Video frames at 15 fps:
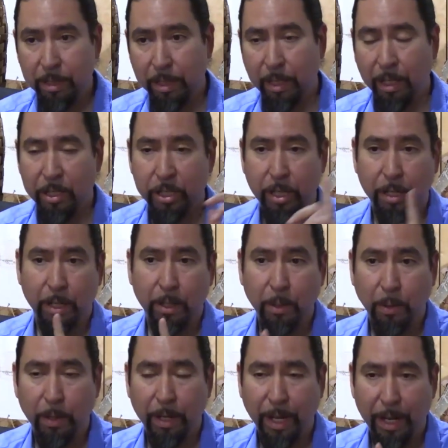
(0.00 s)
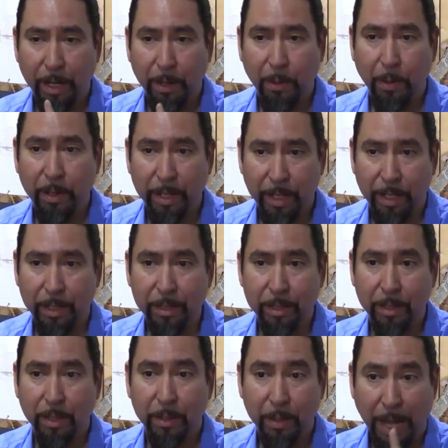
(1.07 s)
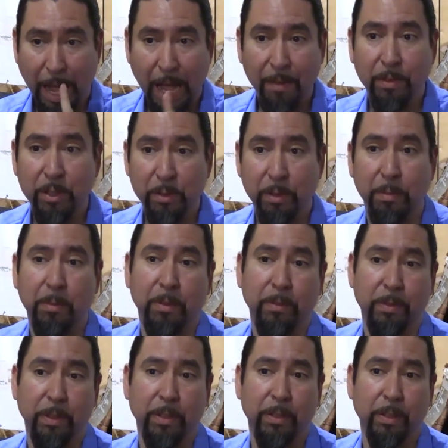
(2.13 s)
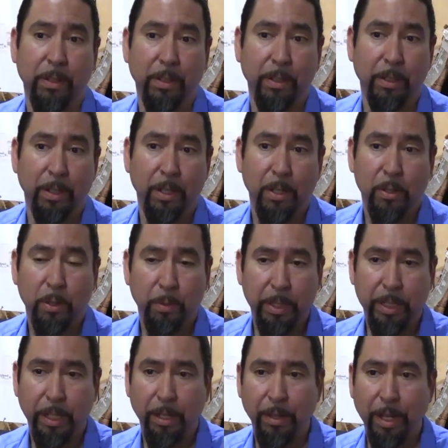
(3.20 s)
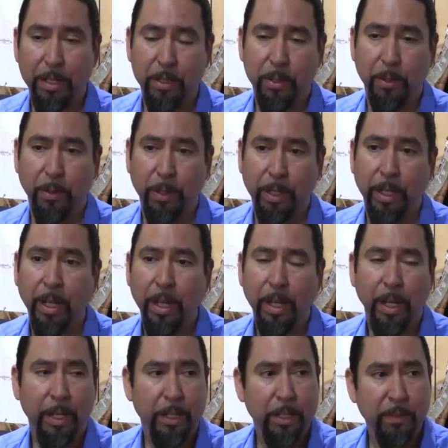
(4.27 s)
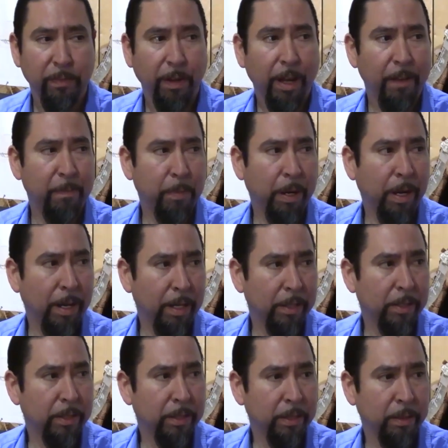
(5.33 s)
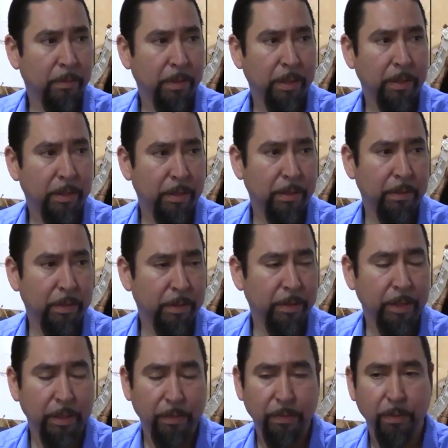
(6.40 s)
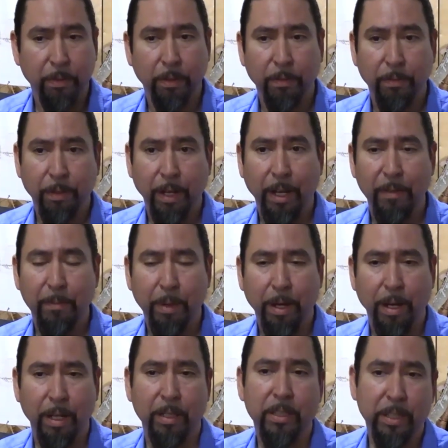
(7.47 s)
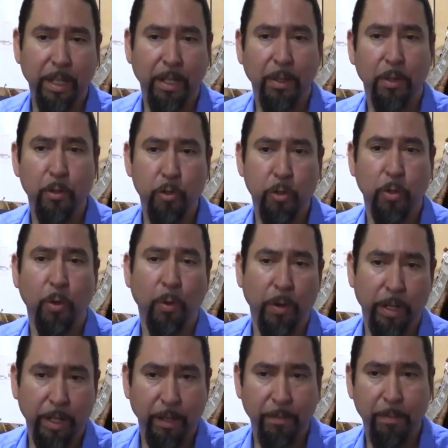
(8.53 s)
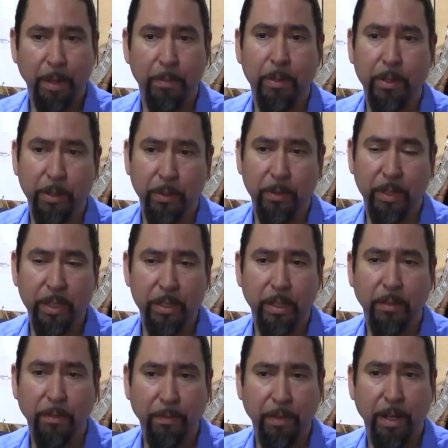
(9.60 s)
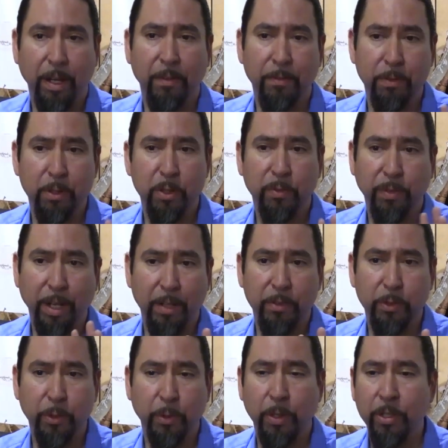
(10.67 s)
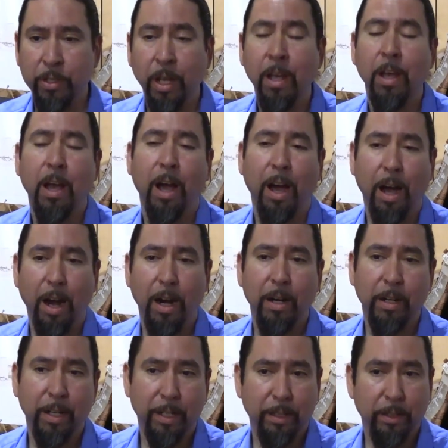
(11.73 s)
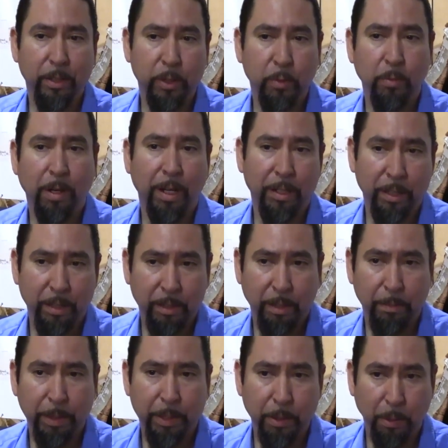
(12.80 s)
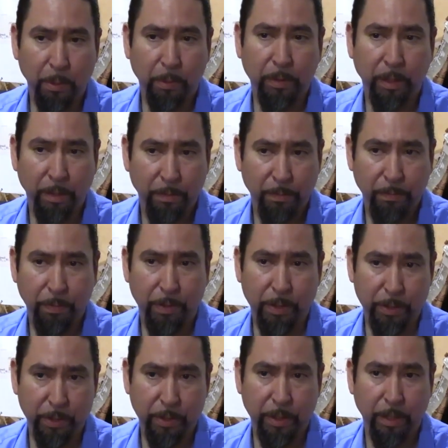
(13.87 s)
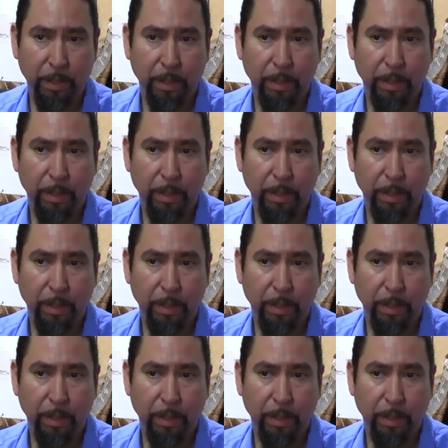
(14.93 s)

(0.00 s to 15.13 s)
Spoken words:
the Exchequer Court had a court case to have us removed. So we tell that story. And these 5 pods, 1, 2, 3, 4, 5 pods tell the story of Membertou. These are the first 5 stories our elders want to be told first